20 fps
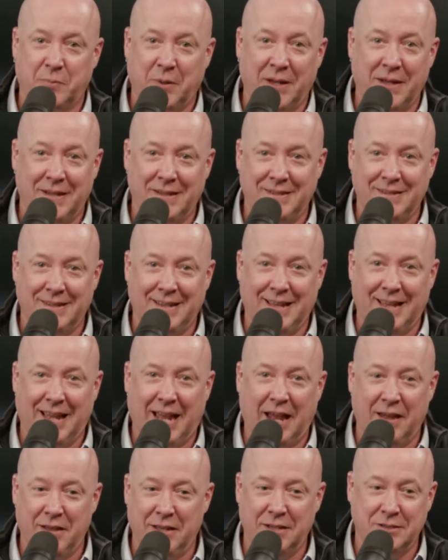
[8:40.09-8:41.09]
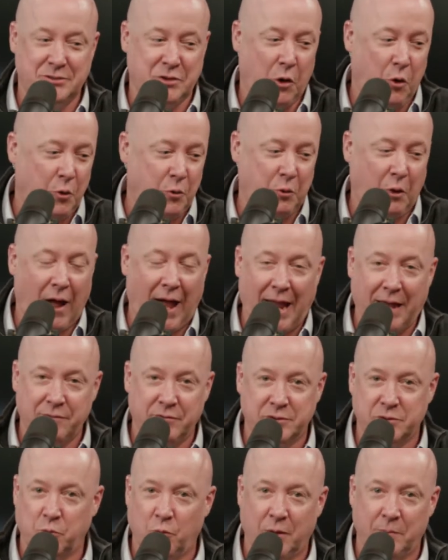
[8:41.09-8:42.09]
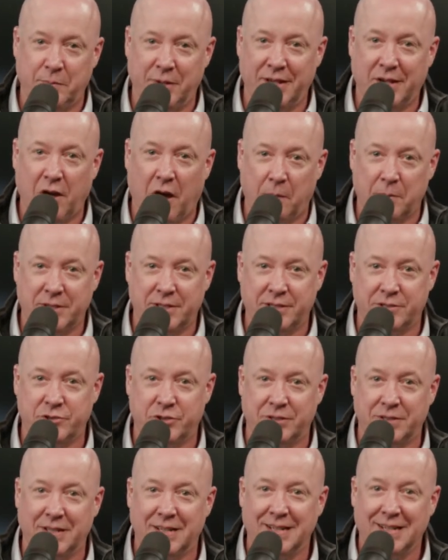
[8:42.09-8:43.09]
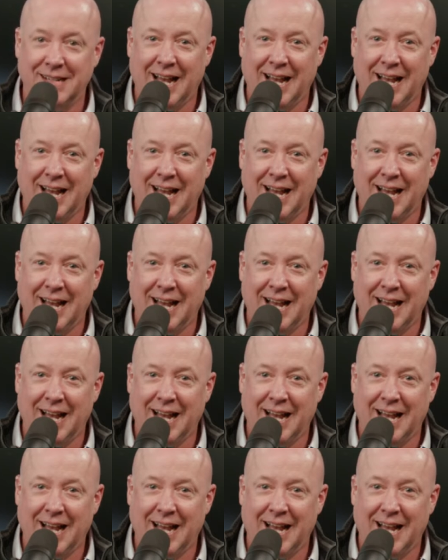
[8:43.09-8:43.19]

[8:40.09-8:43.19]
But his whole life is one big competition.